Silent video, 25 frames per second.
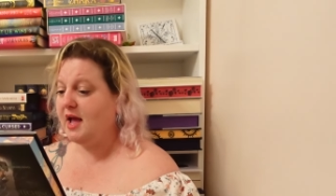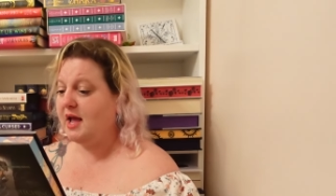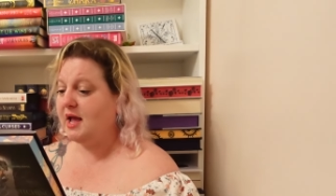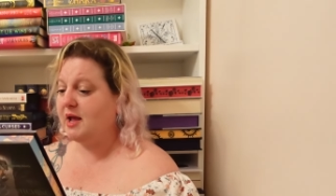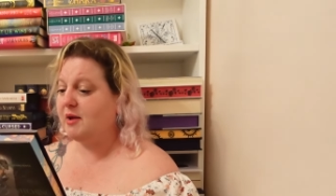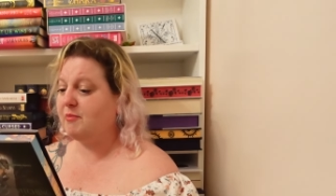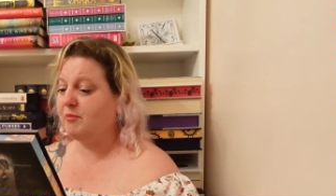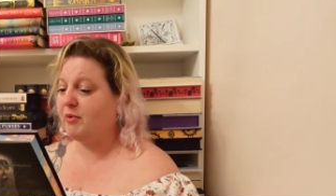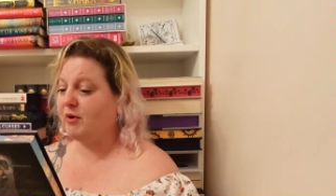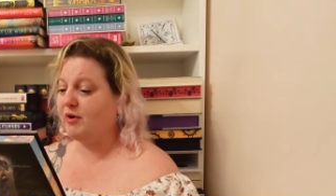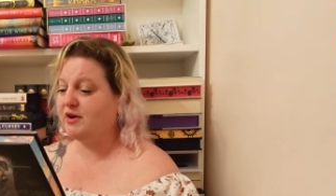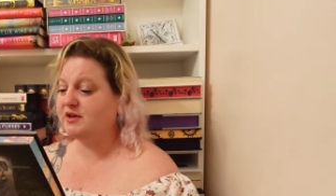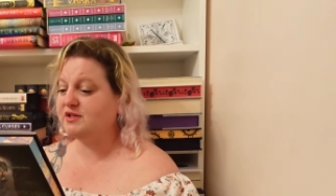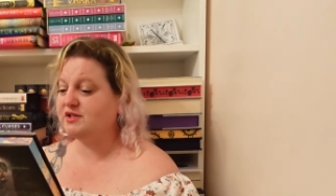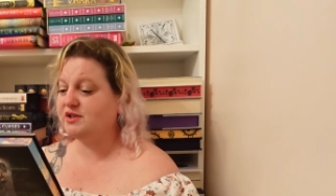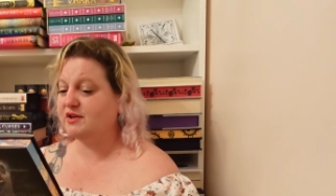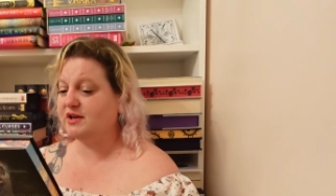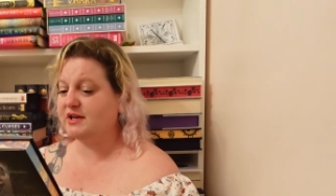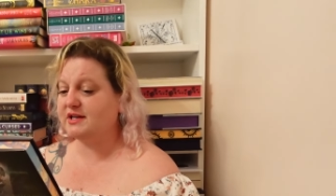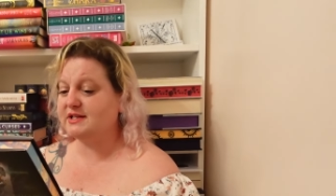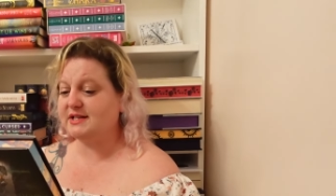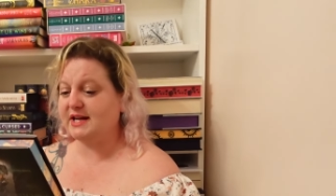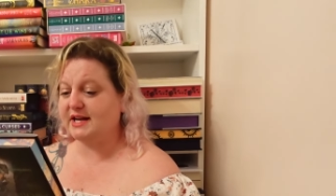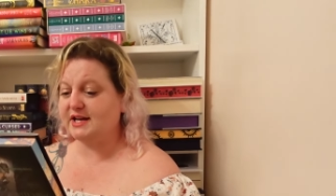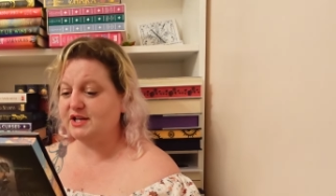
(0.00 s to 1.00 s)
embarks on
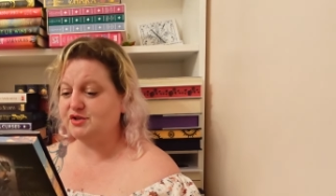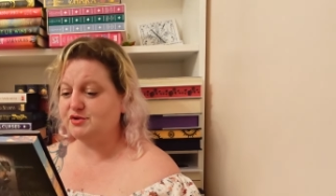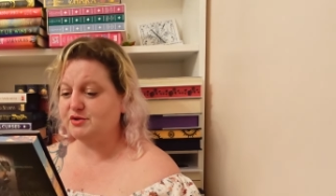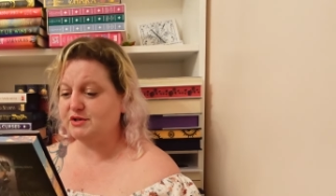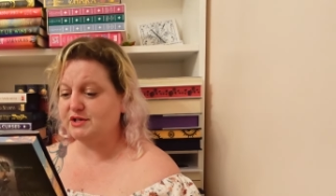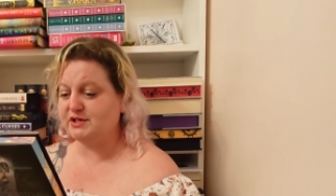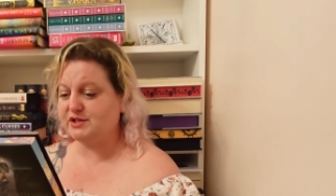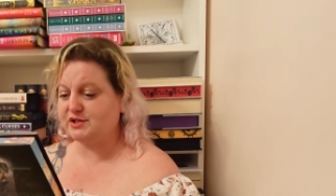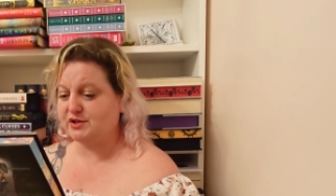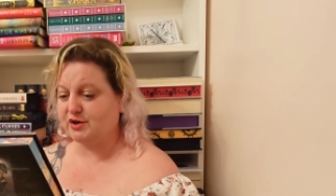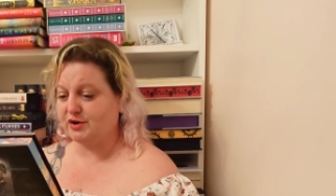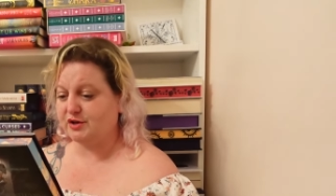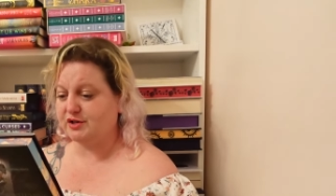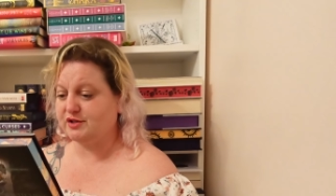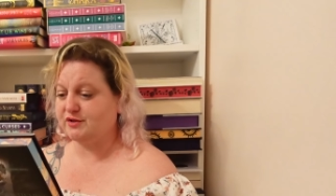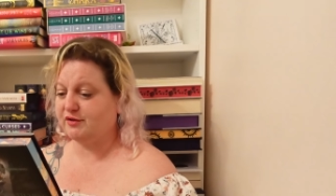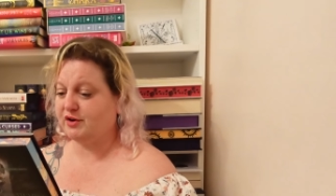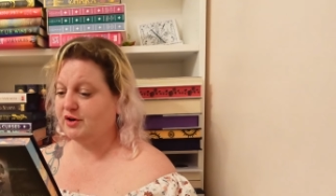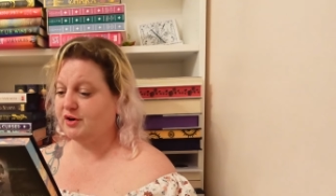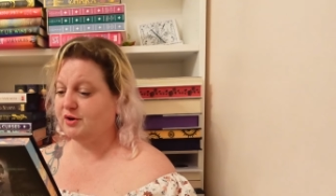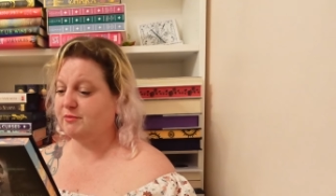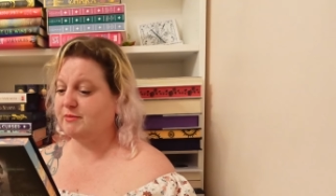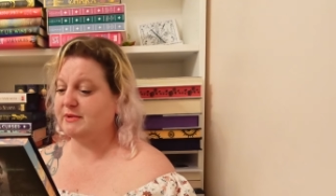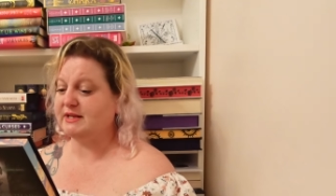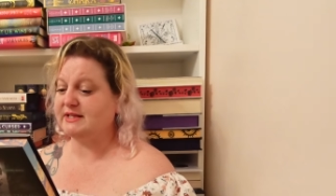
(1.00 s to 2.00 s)
a dangerous search for
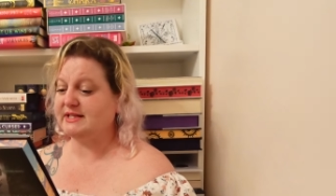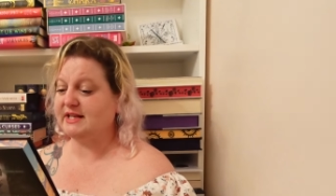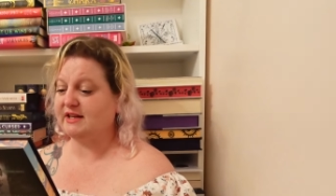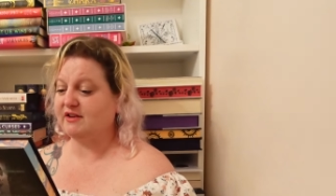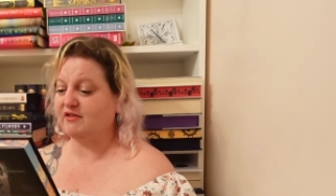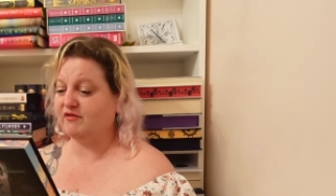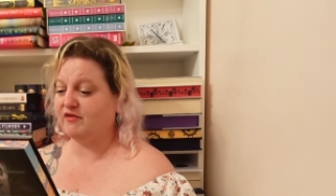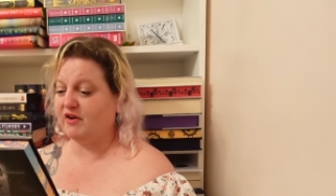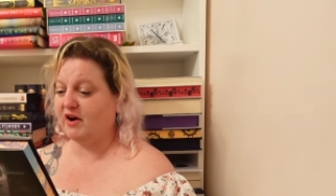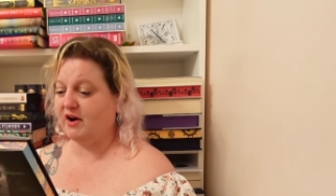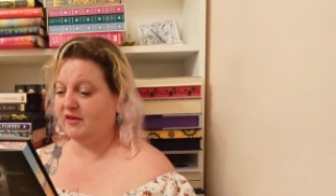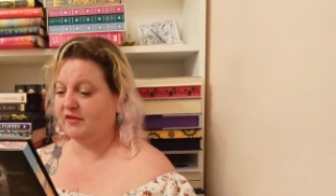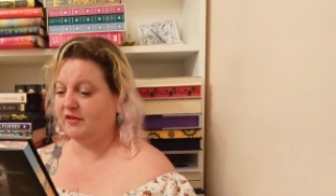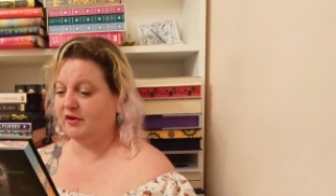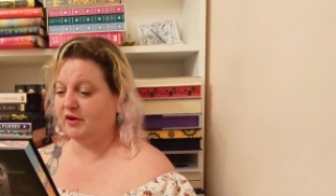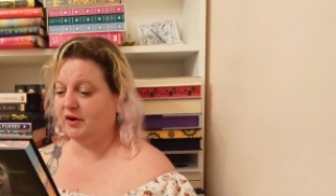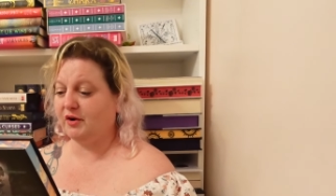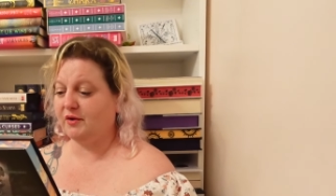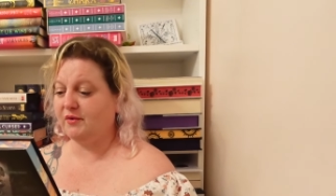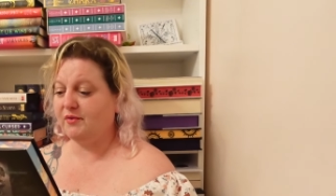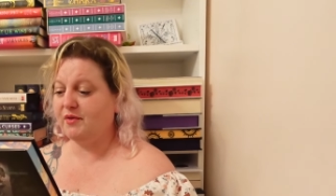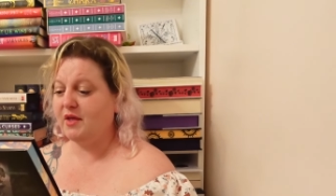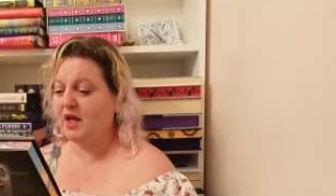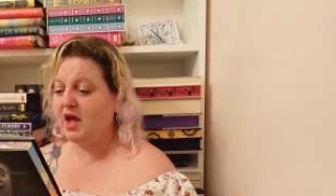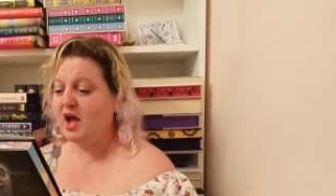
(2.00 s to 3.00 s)
her missing father.